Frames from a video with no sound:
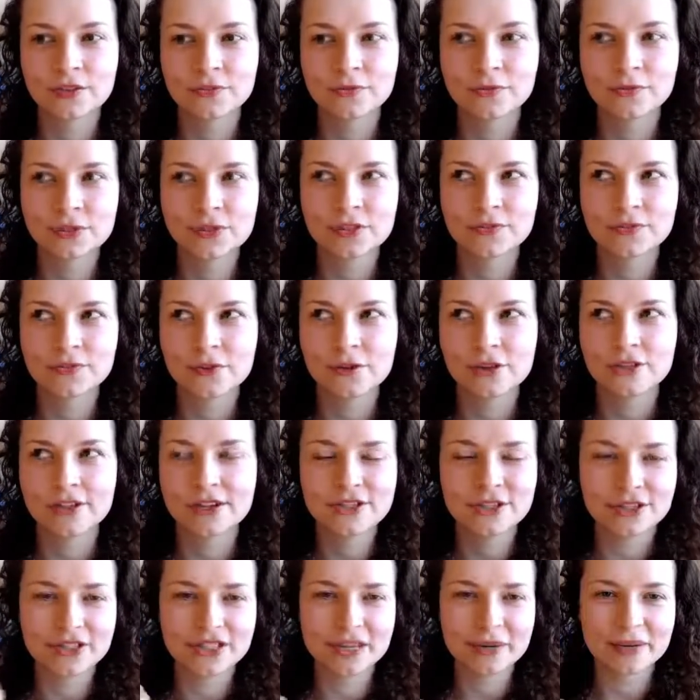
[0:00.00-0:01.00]
first of all,
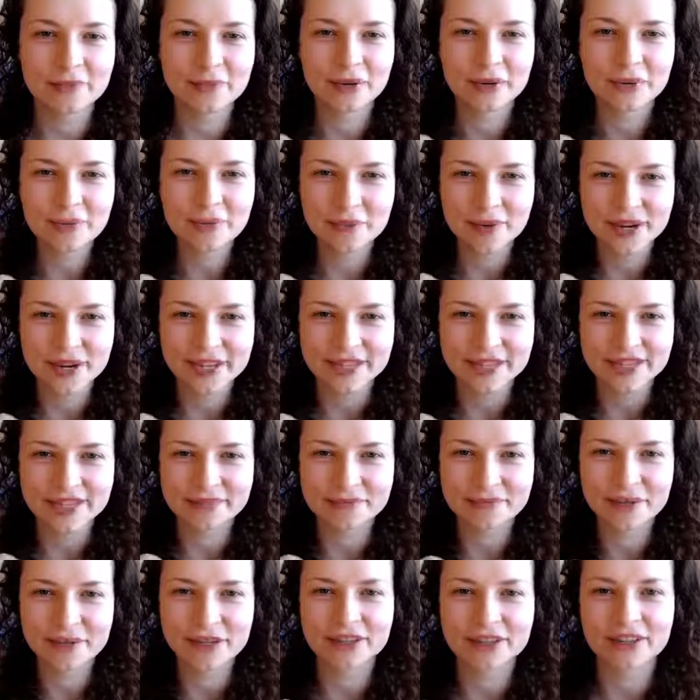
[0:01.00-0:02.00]
understand my own body
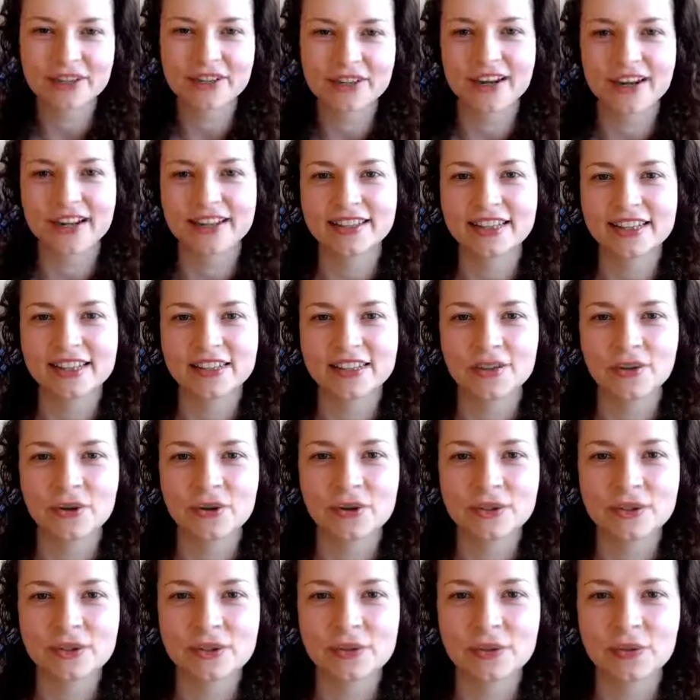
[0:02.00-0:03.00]
better, and then
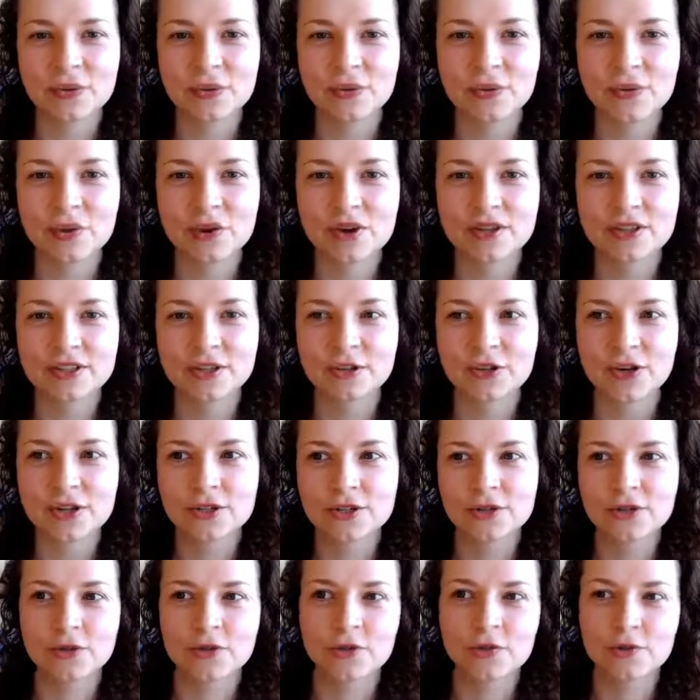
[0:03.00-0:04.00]
also try
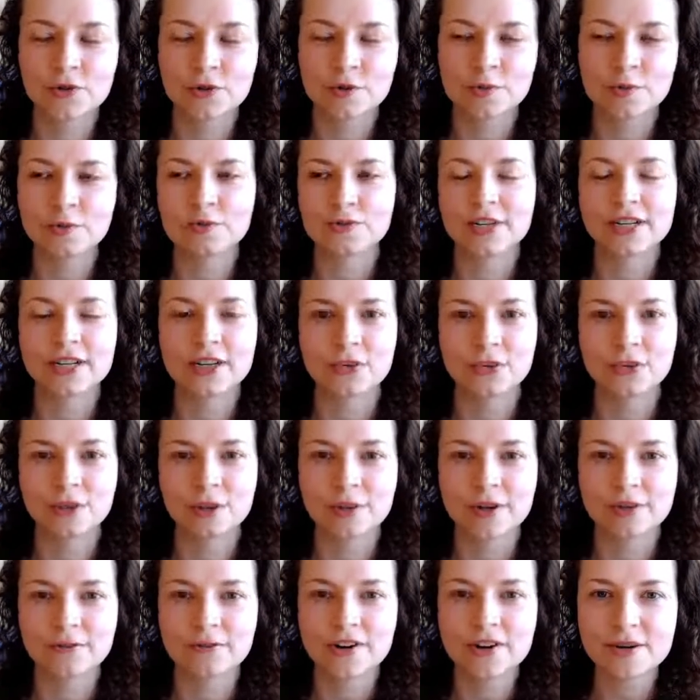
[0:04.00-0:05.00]
to incorporate it with
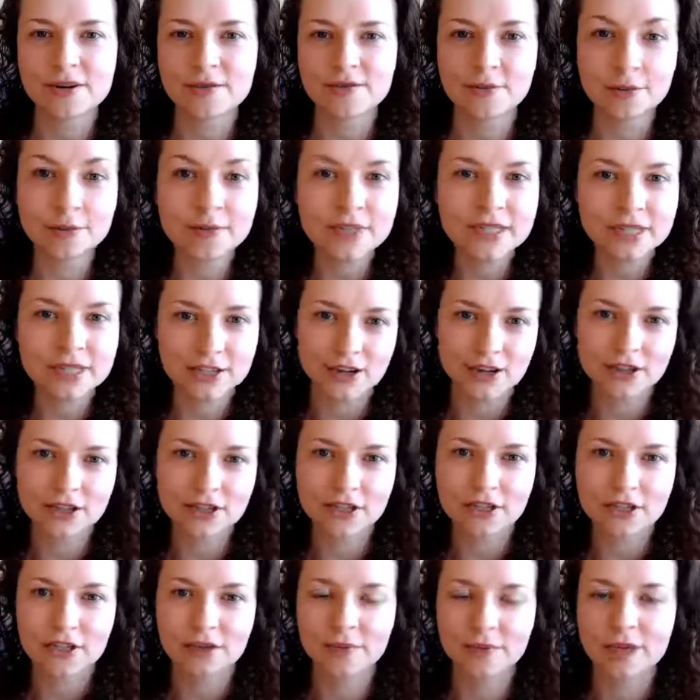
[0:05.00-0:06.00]
my pharmacy
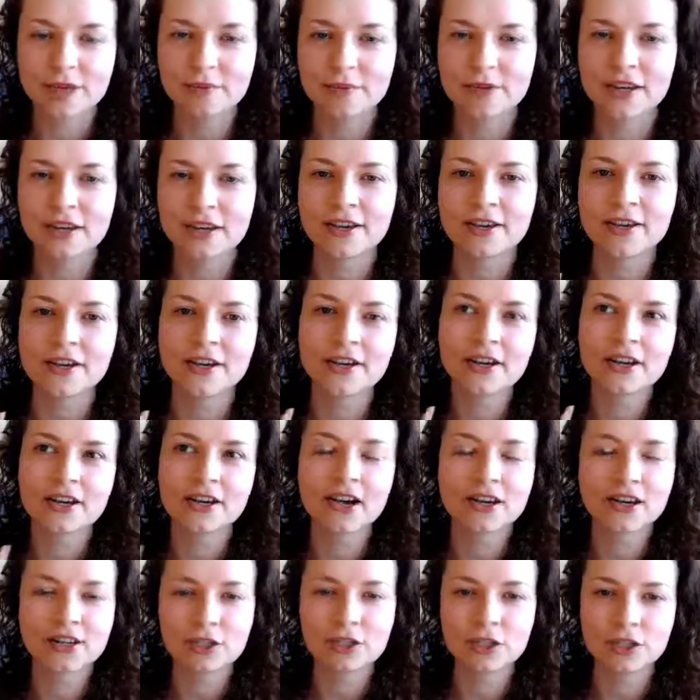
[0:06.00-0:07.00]
knowledge and maybe
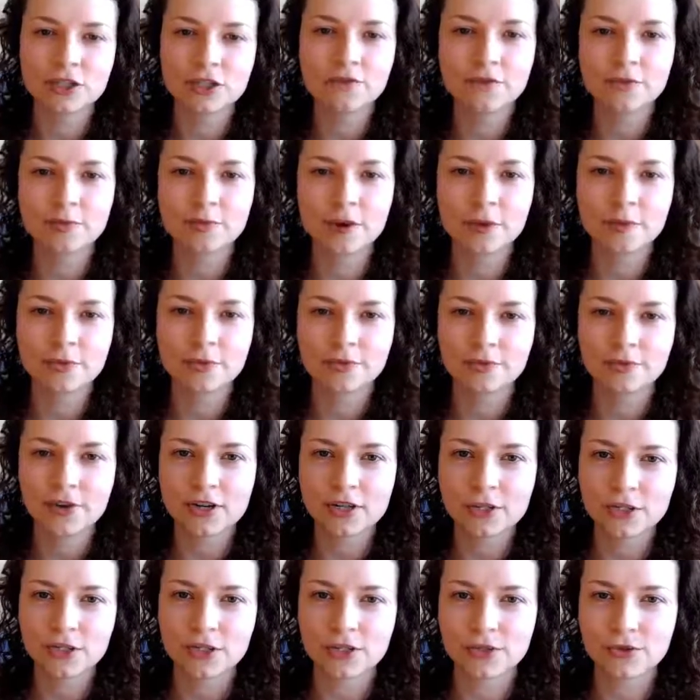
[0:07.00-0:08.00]
kind of shift my
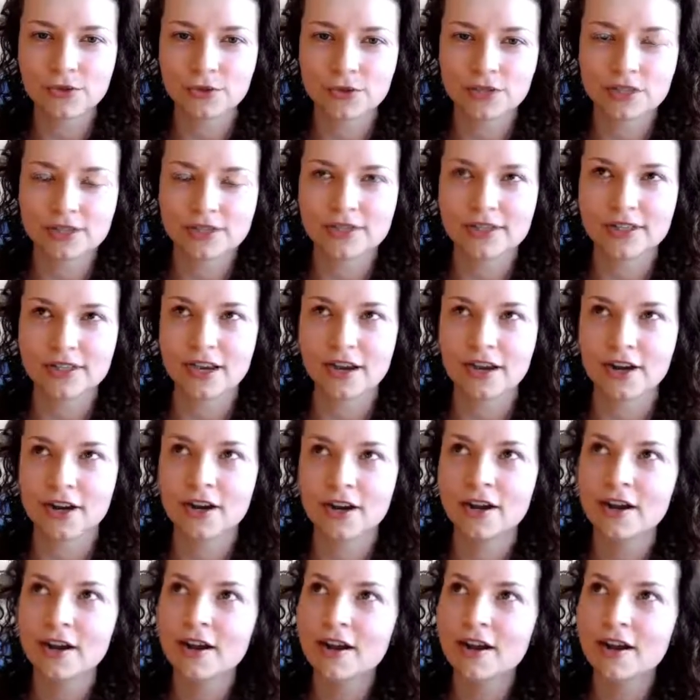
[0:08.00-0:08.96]
profession towards there.